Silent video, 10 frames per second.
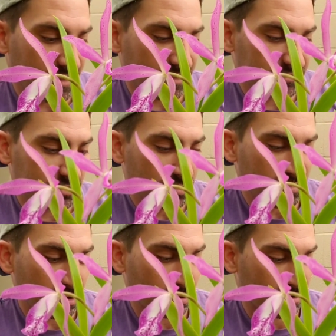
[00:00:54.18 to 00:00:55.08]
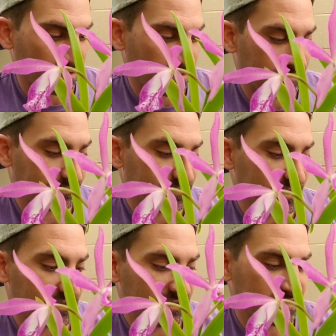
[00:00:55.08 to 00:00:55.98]
El Tumbador.
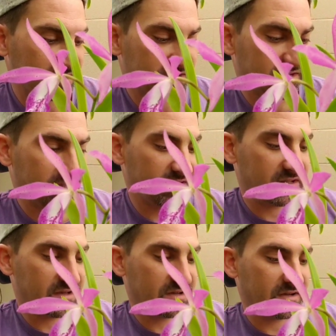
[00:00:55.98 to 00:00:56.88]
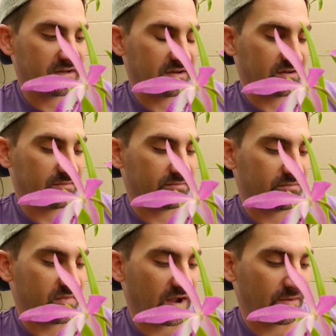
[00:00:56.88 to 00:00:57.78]
This is a
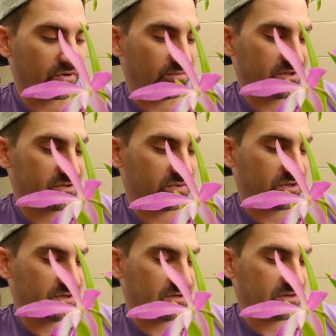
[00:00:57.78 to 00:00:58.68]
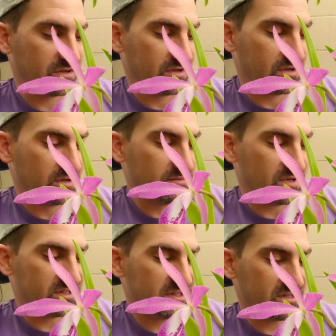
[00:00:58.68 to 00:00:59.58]
hybrid between
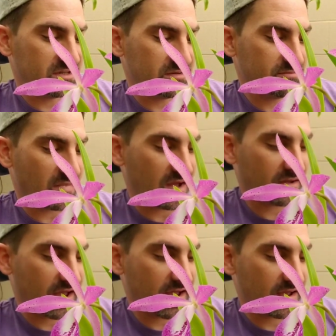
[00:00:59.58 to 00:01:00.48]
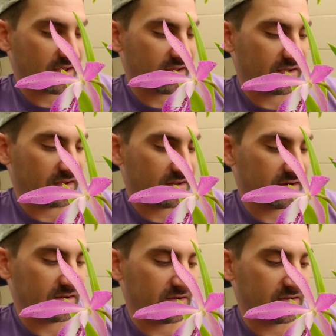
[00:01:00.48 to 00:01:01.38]
BC Malkai
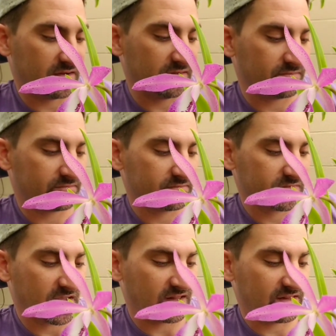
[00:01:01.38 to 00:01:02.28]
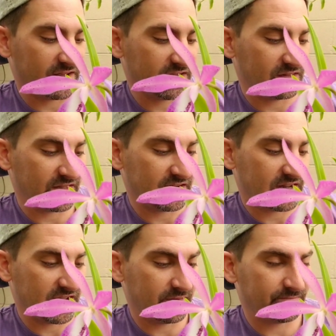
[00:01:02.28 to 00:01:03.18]
and Cattleya
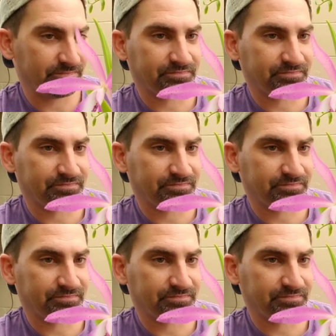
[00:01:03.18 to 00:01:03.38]
landate.